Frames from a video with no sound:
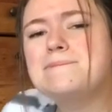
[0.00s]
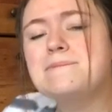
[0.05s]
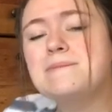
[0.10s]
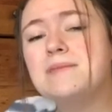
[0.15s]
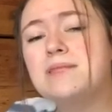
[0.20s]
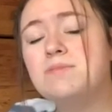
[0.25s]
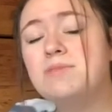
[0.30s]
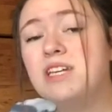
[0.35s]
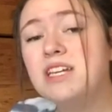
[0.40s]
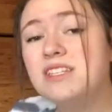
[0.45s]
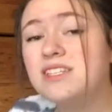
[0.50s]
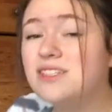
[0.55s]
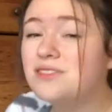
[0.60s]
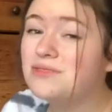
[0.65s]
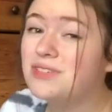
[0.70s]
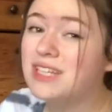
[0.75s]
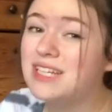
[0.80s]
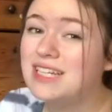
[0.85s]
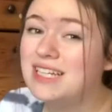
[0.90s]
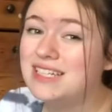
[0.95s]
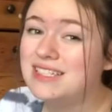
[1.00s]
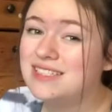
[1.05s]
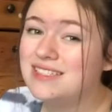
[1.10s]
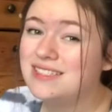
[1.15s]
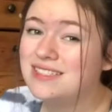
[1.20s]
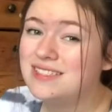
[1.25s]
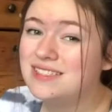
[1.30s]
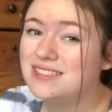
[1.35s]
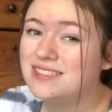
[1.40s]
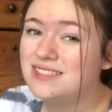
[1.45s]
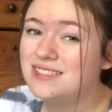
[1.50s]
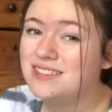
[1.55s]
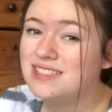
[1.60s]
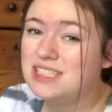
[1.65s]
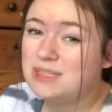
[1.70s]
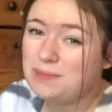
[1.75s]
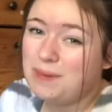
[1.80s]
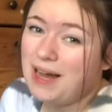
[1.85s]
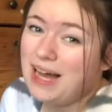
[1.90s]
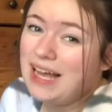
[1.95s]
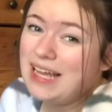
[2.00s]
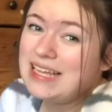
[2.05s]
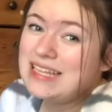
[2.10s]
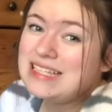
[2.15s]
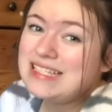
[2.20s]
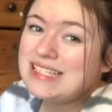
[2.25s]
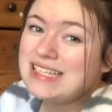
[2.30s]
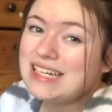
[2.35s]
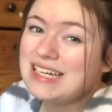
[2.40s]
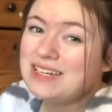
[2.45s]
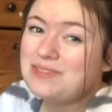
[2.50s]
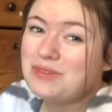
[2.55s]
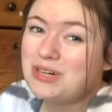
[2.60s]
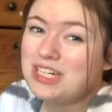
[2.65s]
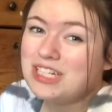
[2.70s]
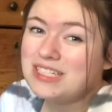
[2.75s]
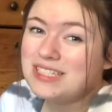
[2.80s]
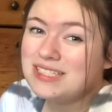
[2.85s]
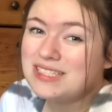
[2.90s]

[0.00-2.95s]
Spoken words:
because they're really nice spines and I wanted to